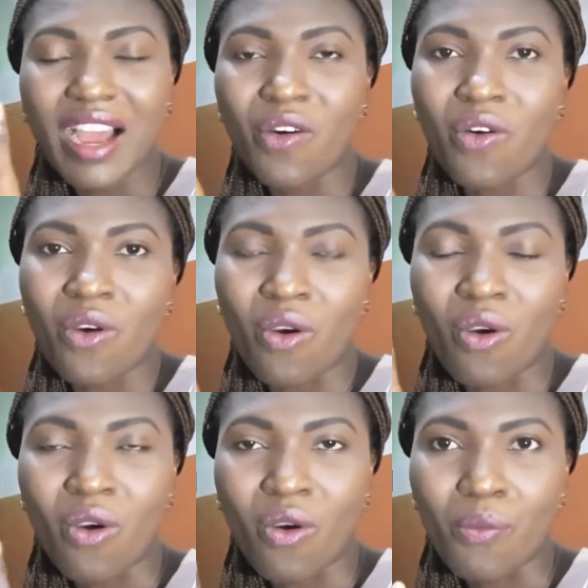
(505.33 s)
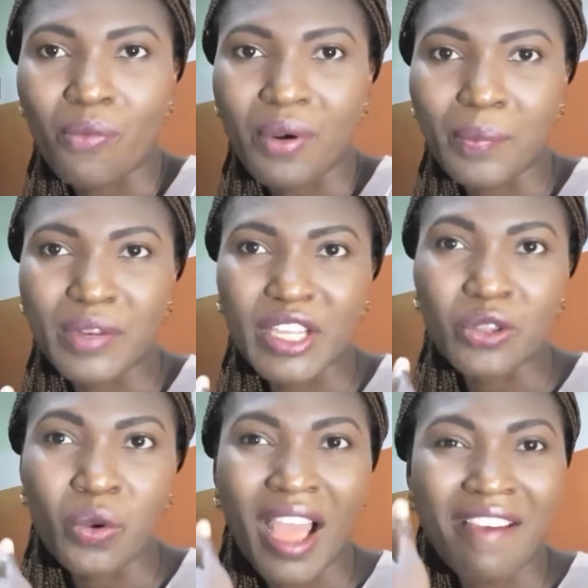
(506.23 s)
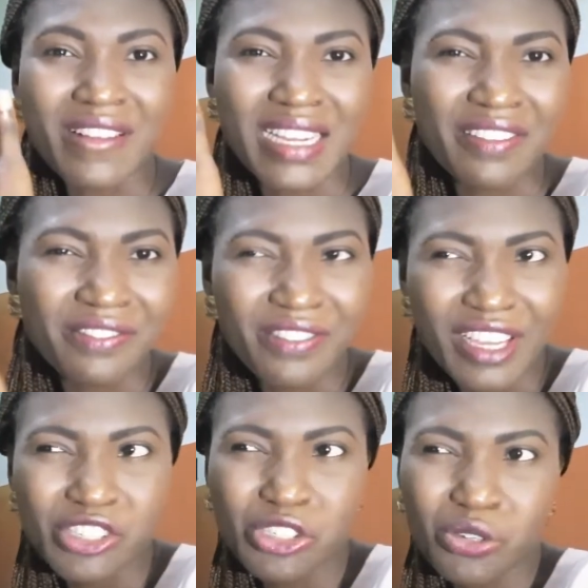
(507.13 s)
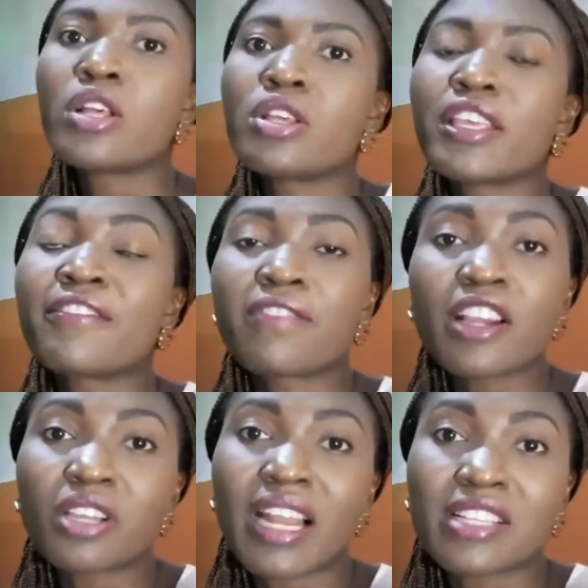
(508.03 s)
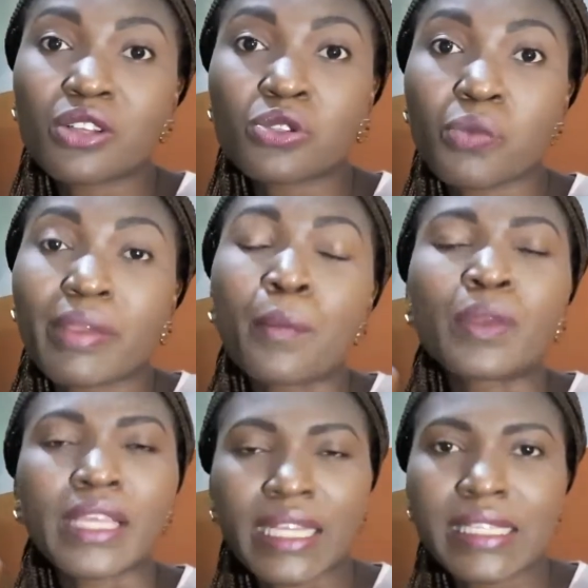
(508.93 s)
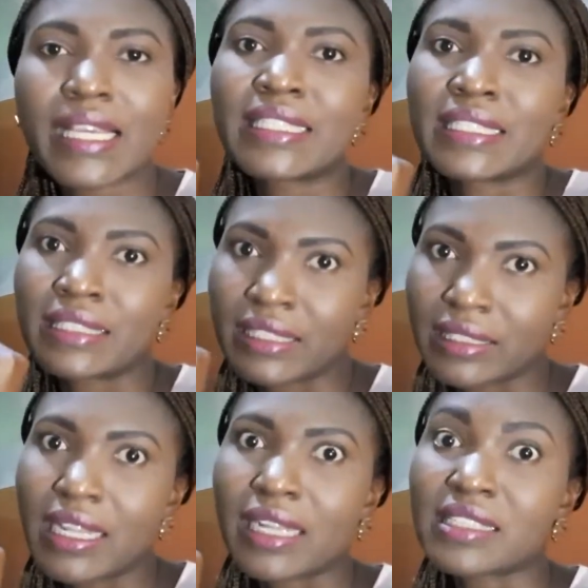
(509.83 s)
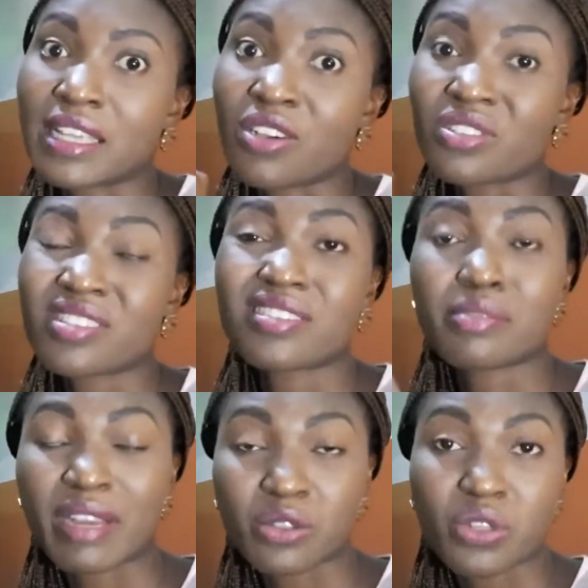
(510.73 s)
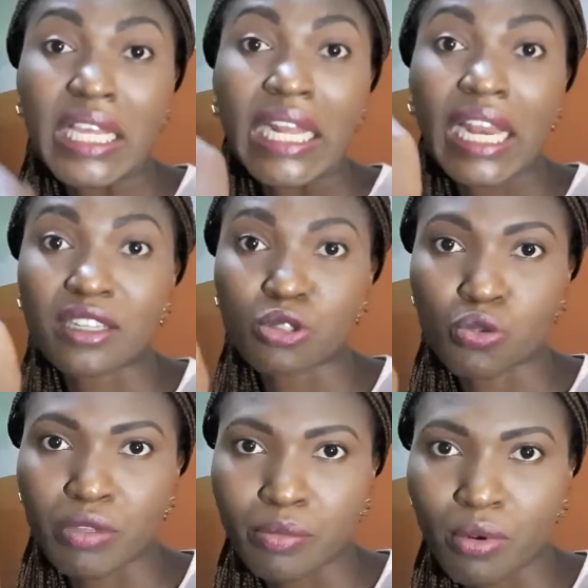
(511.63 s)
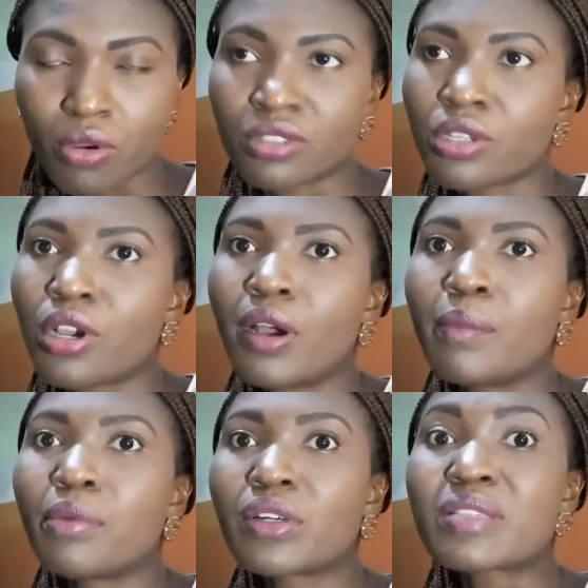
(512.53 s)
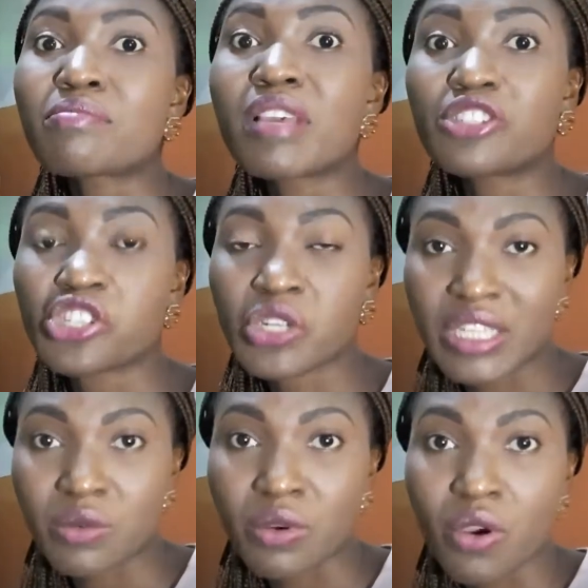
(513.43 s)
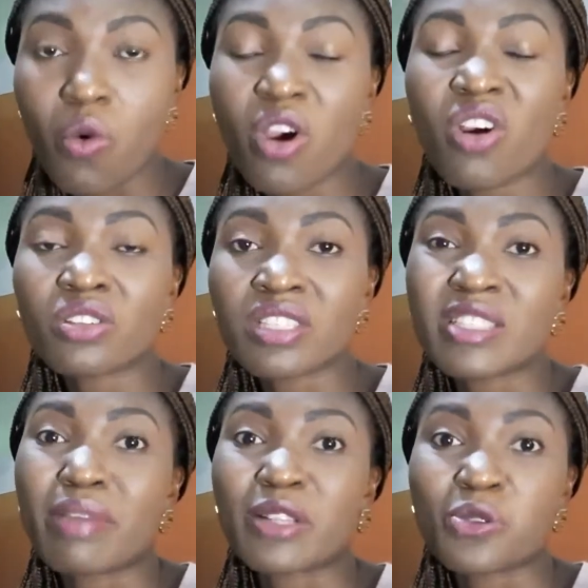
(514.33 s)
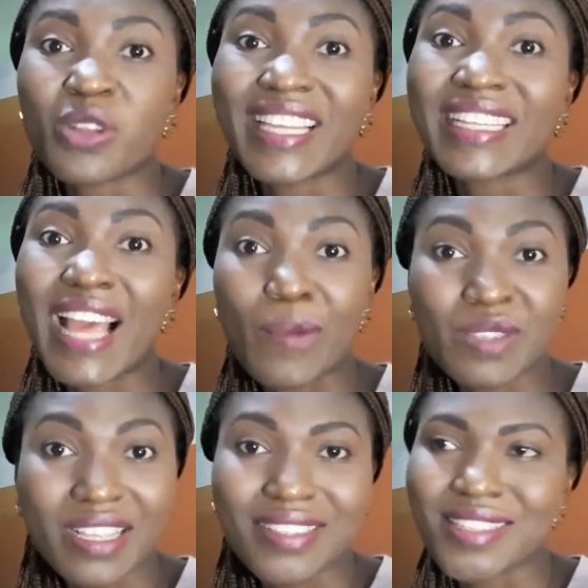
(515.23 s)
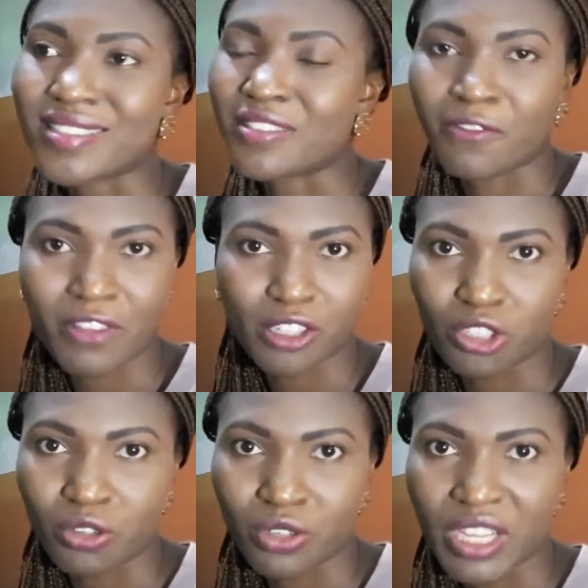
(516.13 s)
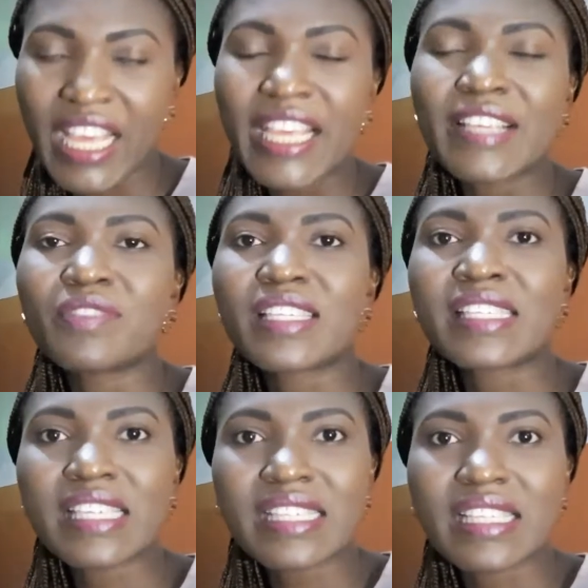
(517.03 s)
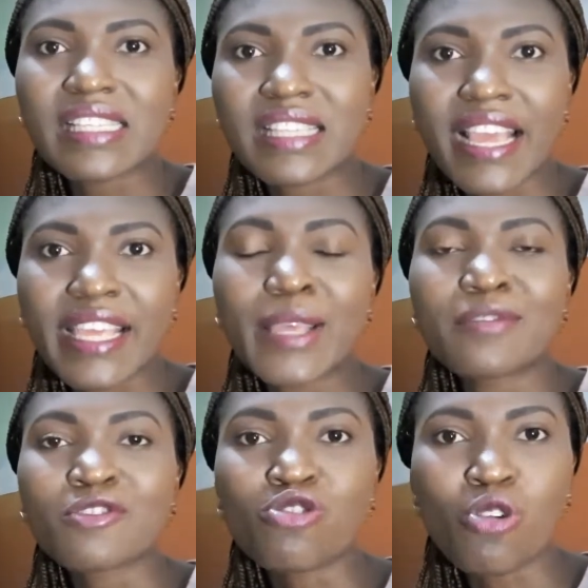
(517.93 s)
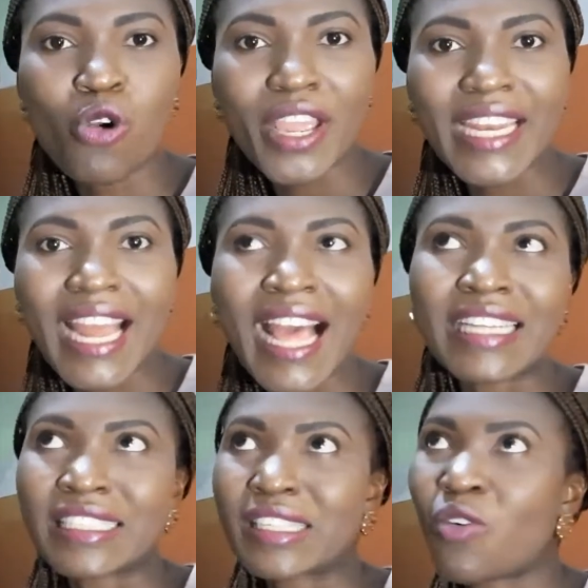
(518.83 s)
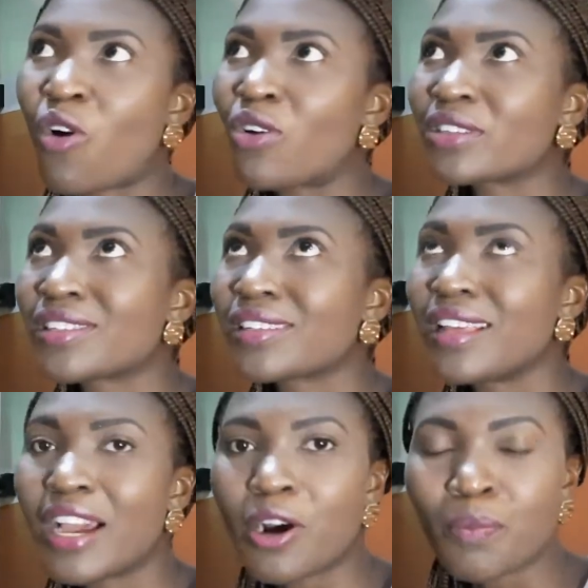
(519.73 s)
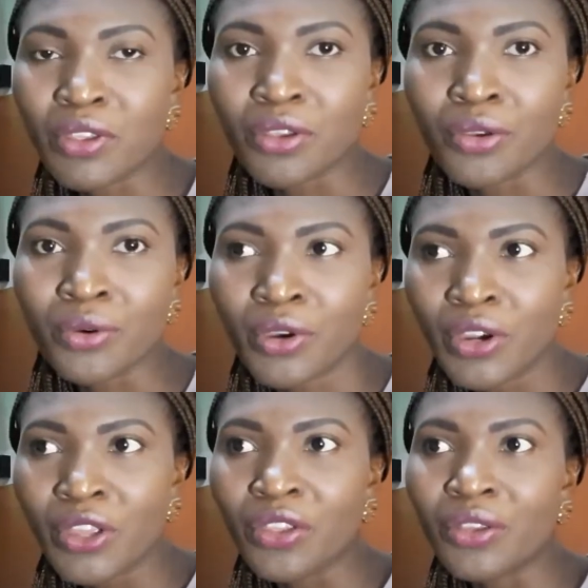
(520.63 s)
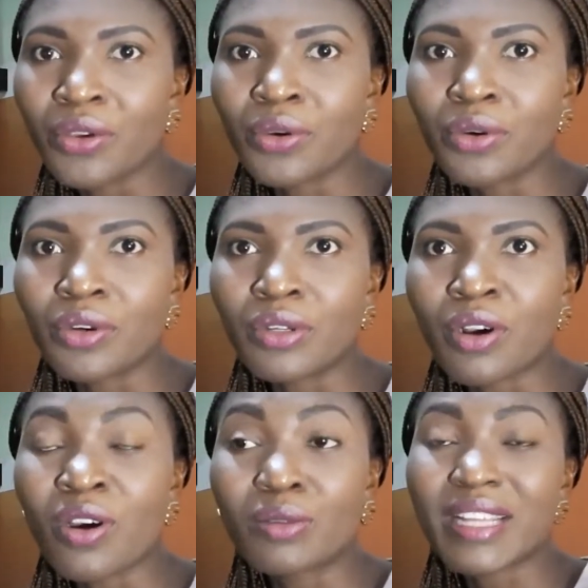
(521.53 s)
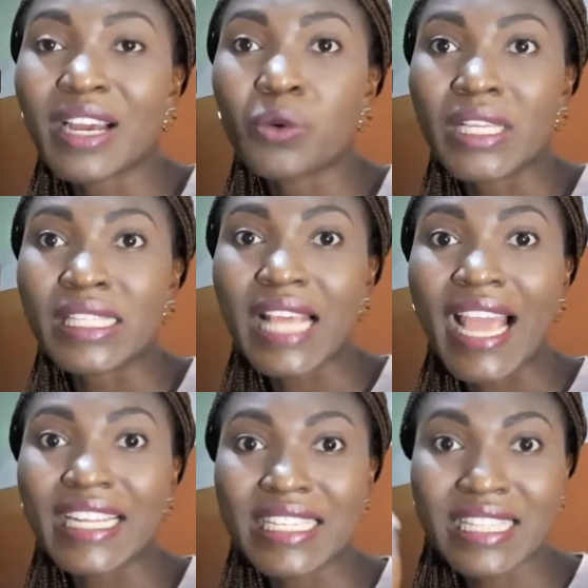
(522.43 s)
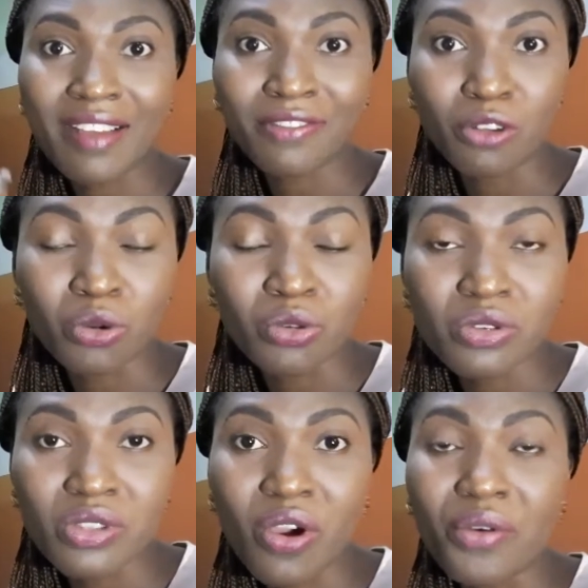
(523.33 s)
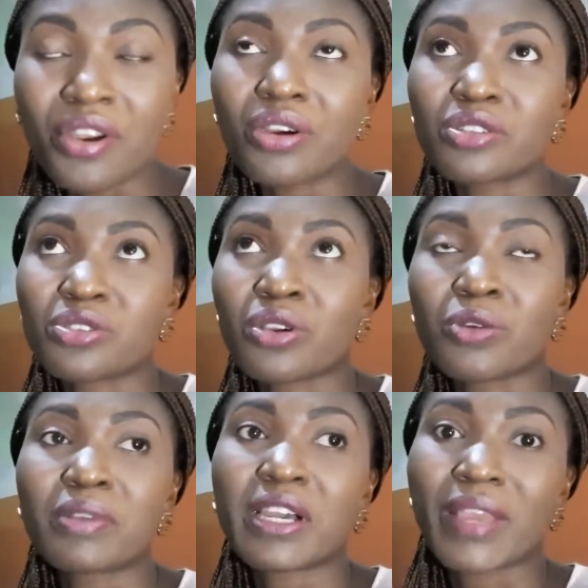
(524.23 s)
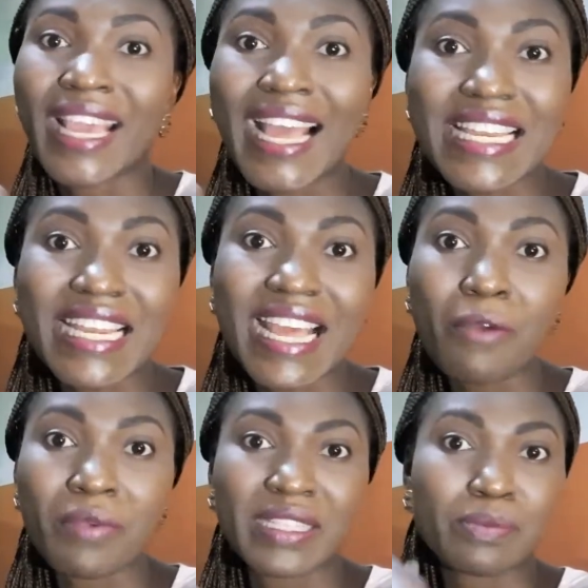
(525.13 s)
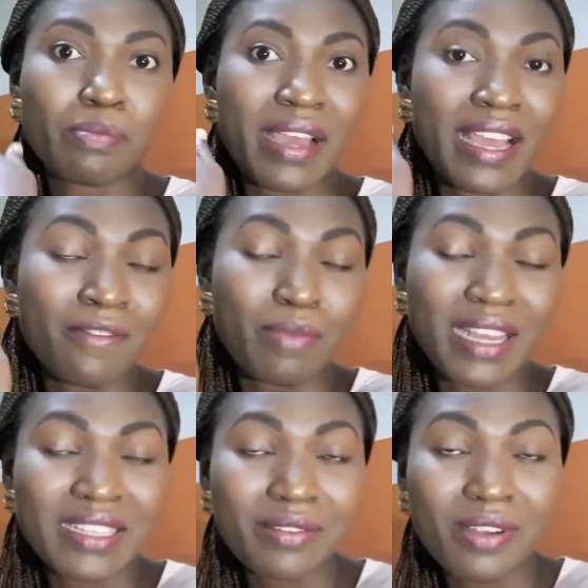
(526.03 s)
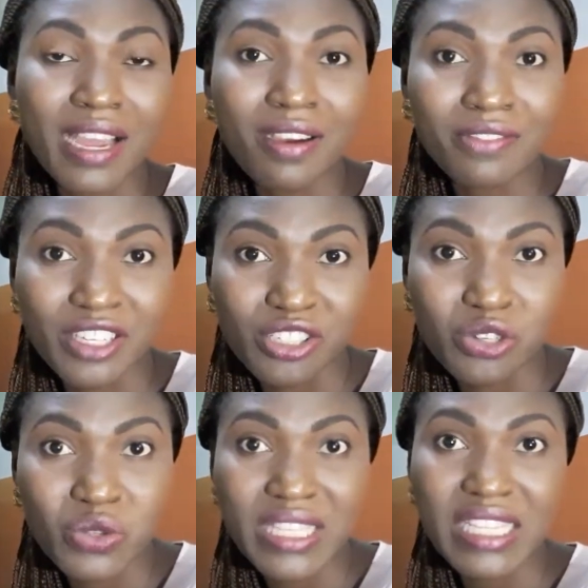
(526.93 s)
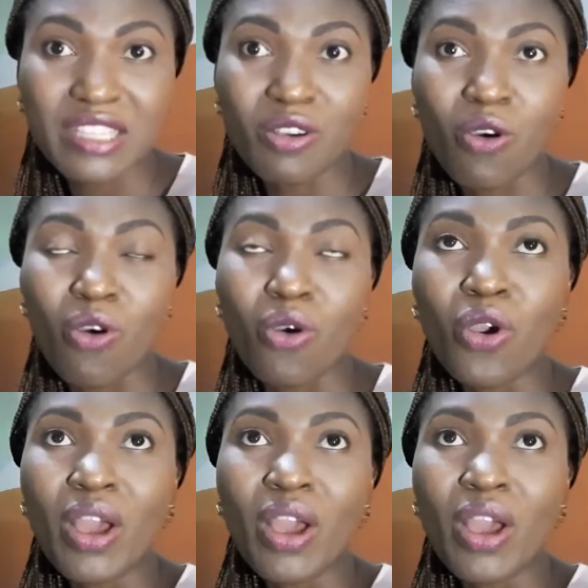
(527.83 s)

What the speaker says: or probably you have an infection. Infection has also been implicated in this, that it causes the Bartholin gland to be blocked. But majorly, what causes Bartholin abscess is infection. If the cyst is there, it keeps growing, and God help you, you come down with either Staphylococcus aureus, you come down with Candida, with bacterial vaginosis, or